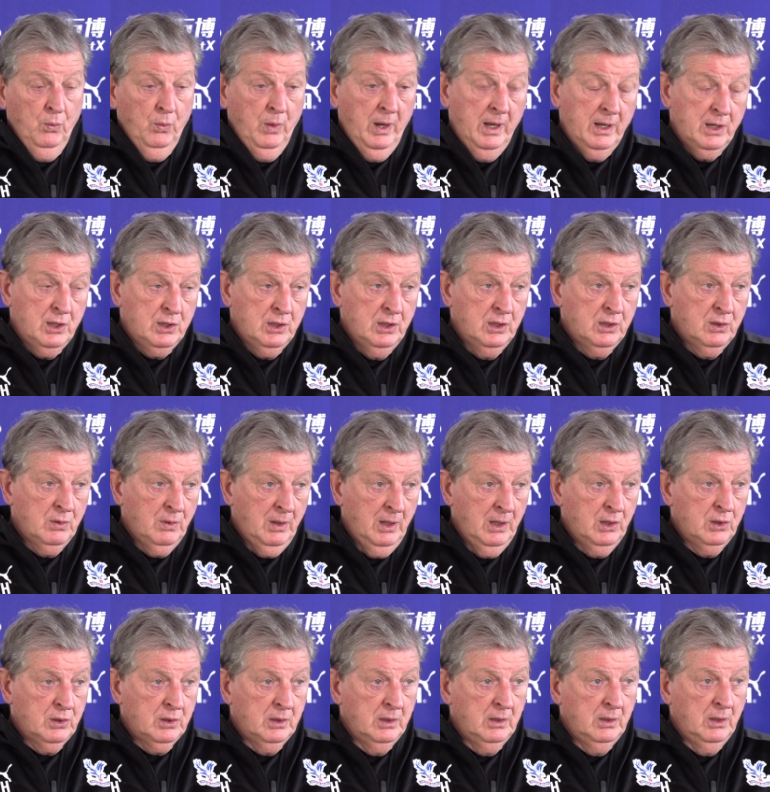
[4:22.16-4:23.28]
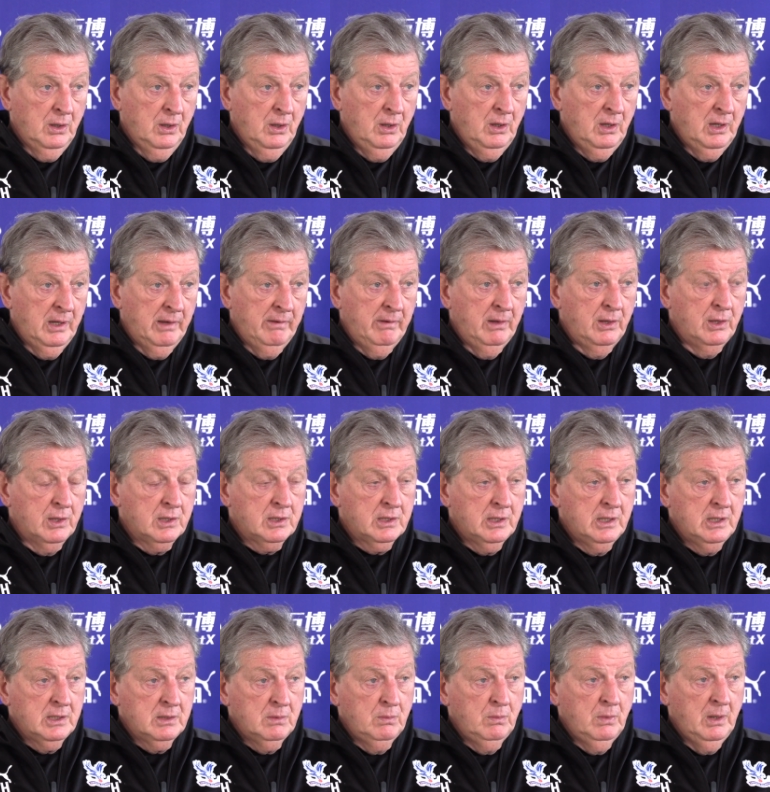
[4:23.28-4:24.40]
we had a situation earlier in the
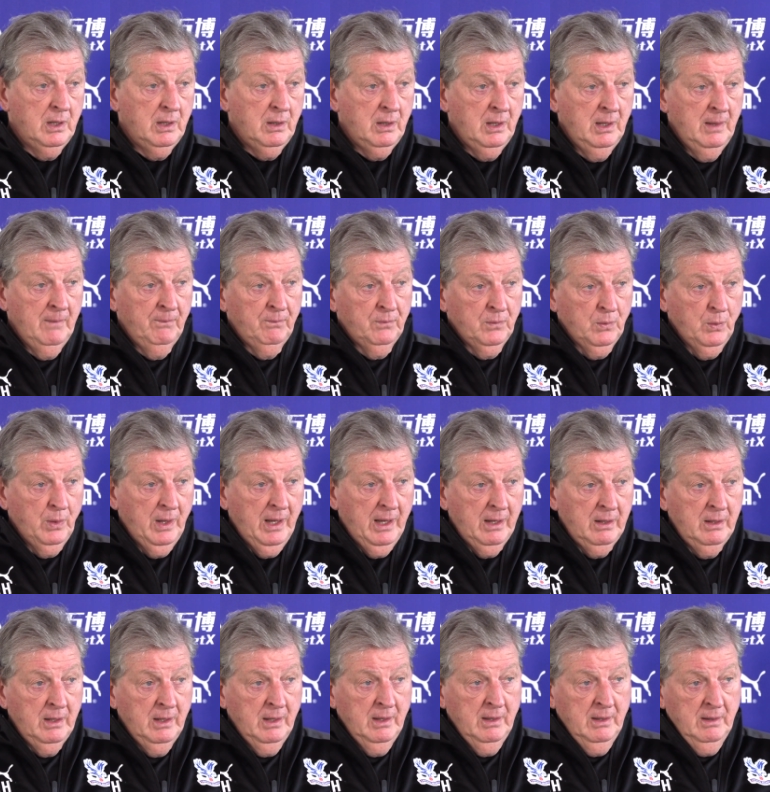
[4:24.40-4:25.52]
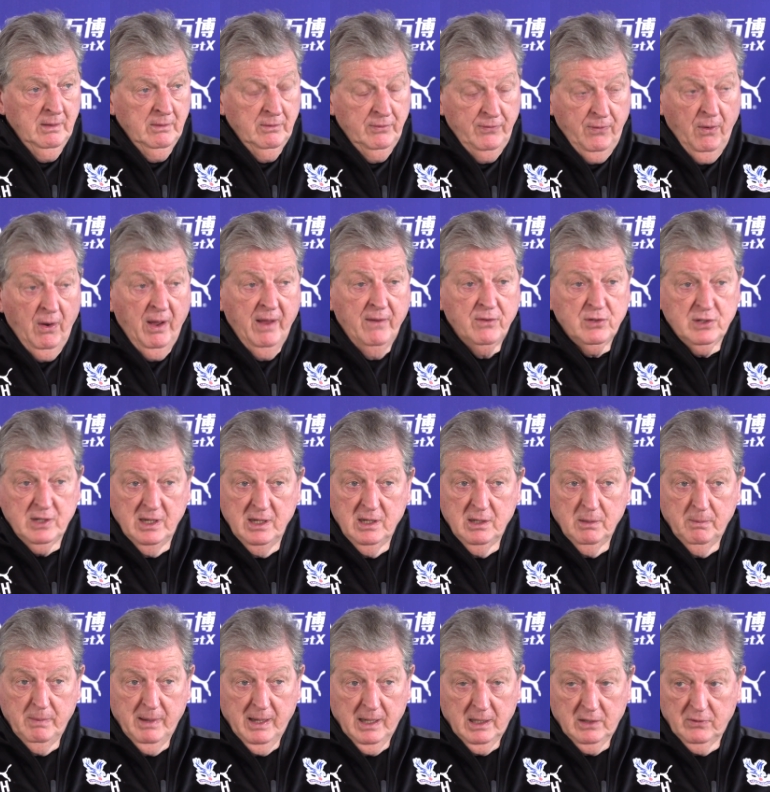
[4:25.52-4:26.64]
season where we had five
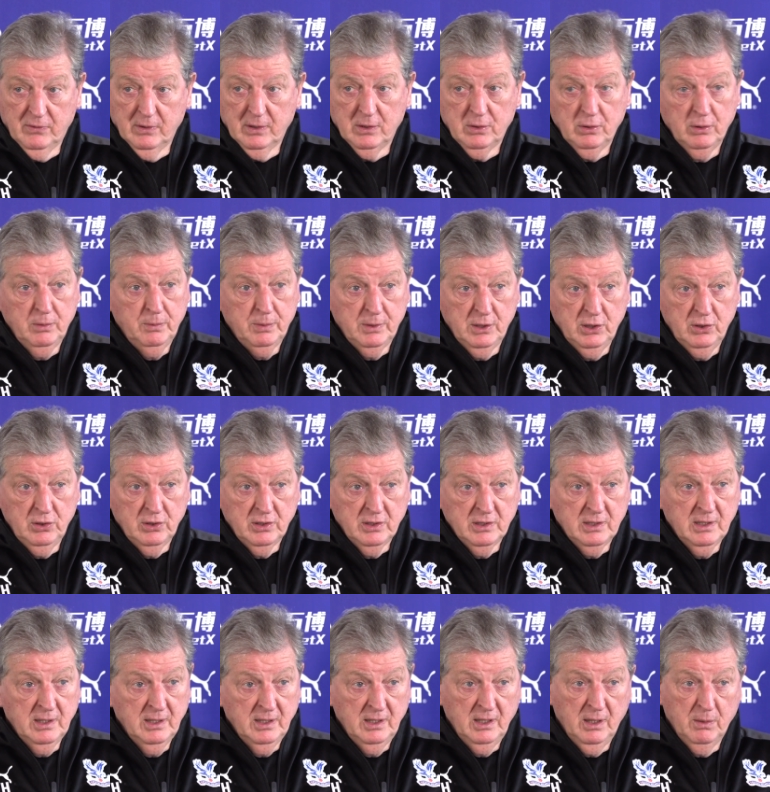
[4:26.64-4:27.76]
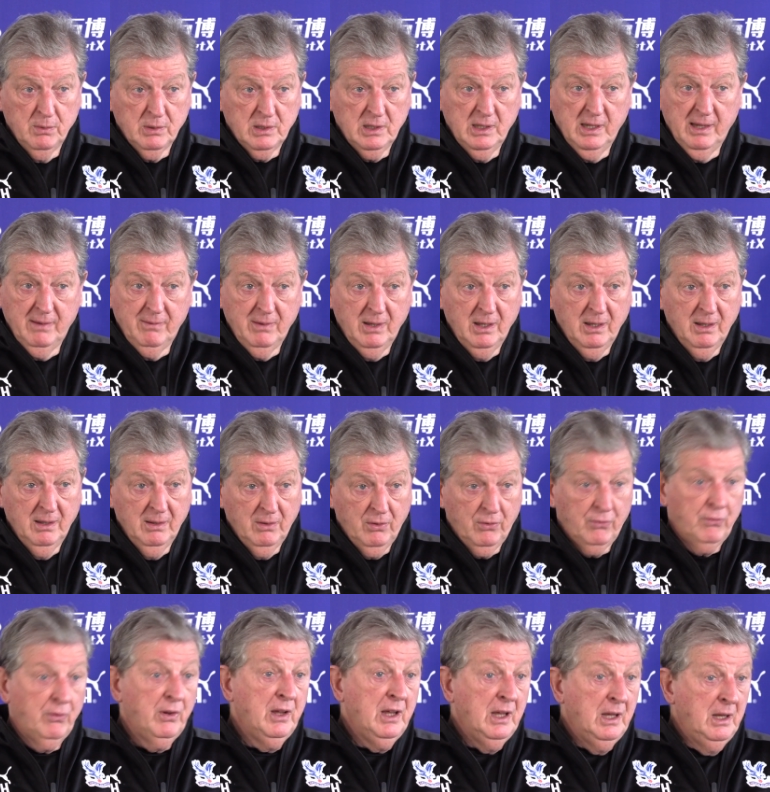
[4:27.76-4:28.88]
centre backs for two positions and I was leaving
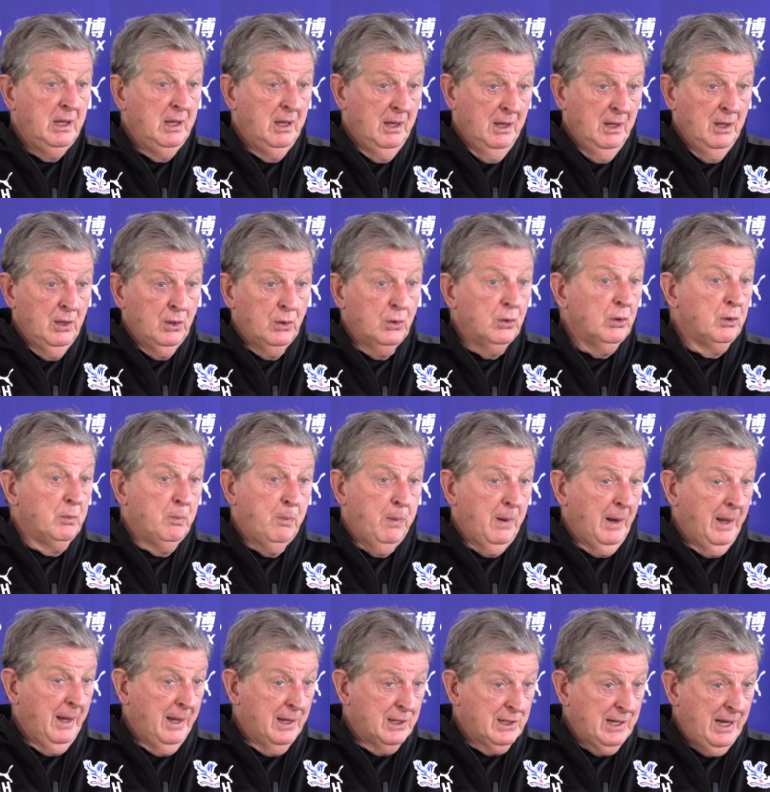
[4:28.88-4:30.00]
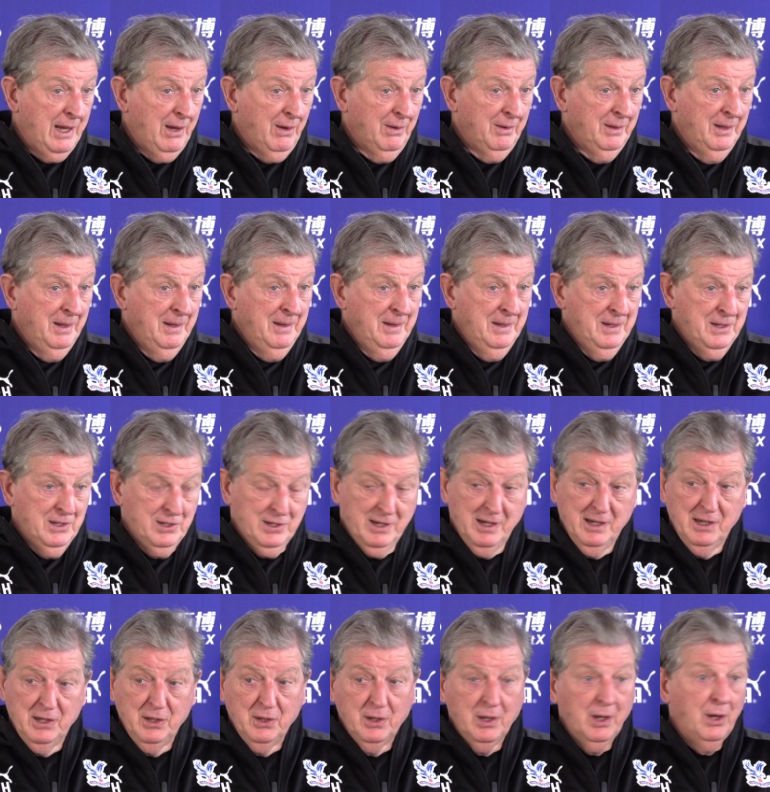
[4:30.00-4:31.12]
three good players out.
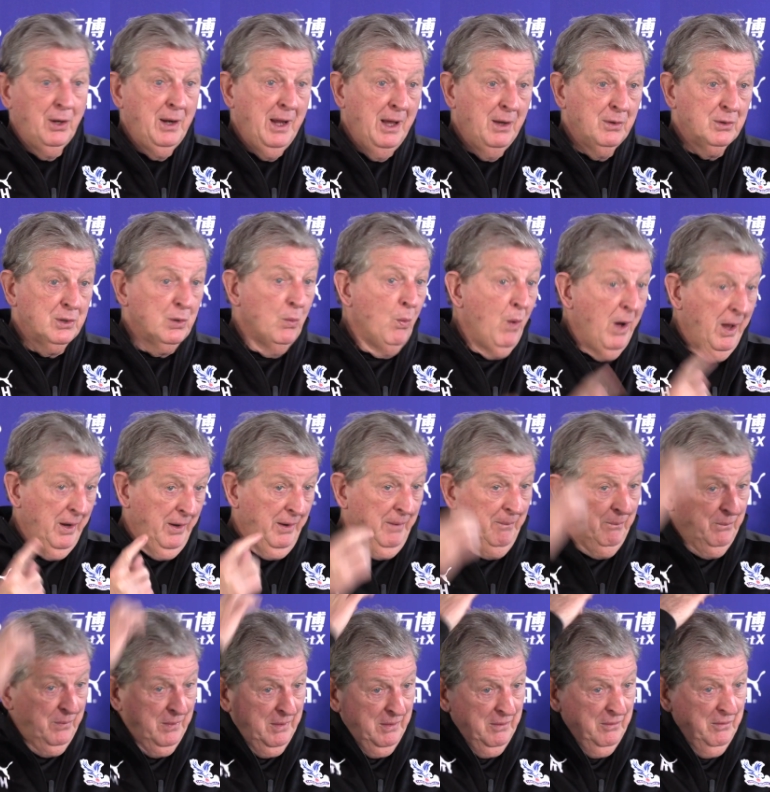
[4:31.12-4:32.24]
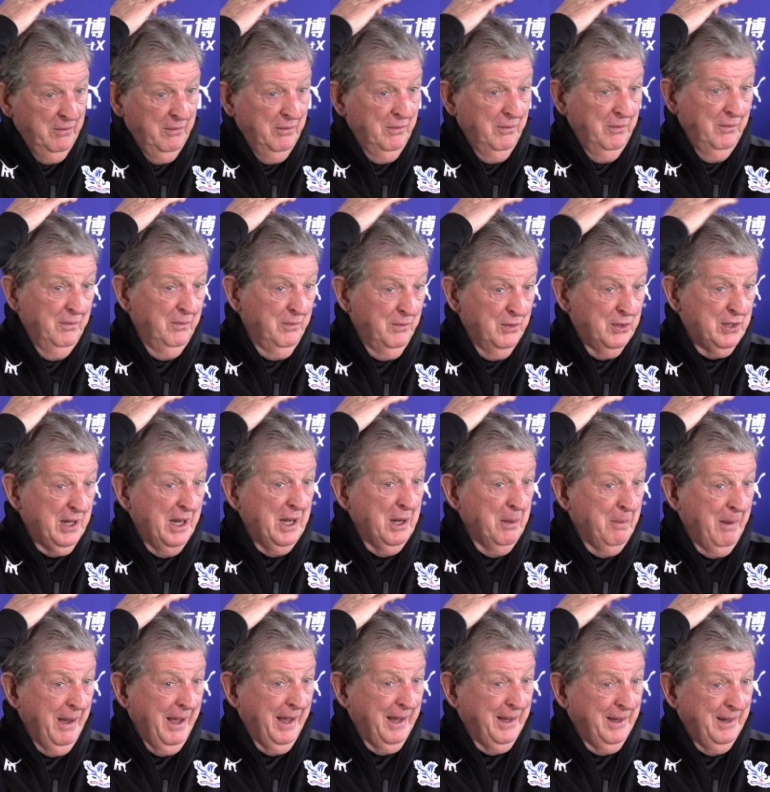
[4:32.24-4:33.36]
Suddenly you go down to one
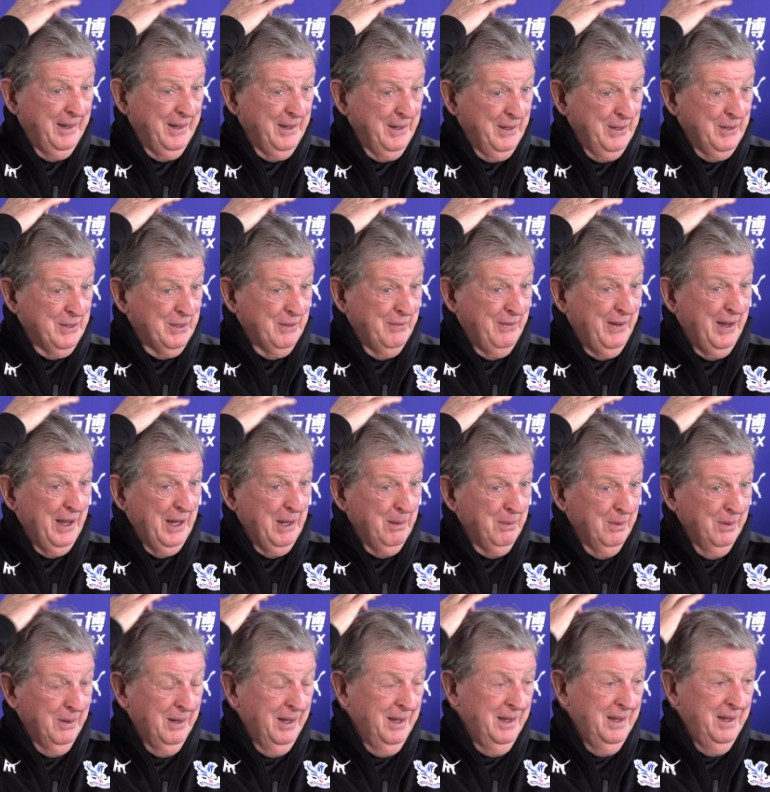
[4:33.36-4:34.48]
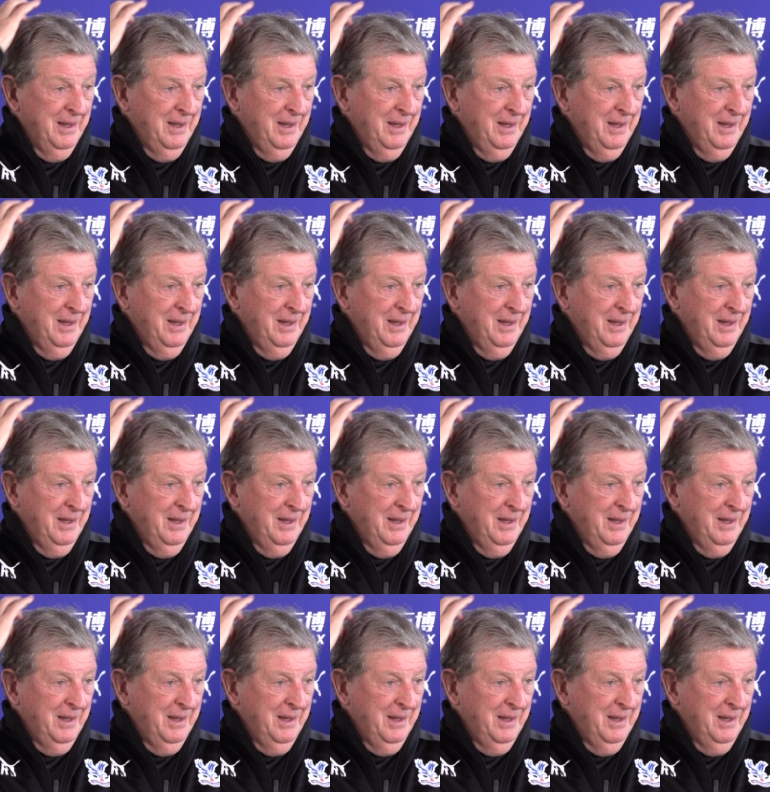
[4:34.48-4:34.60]
centre back who's available.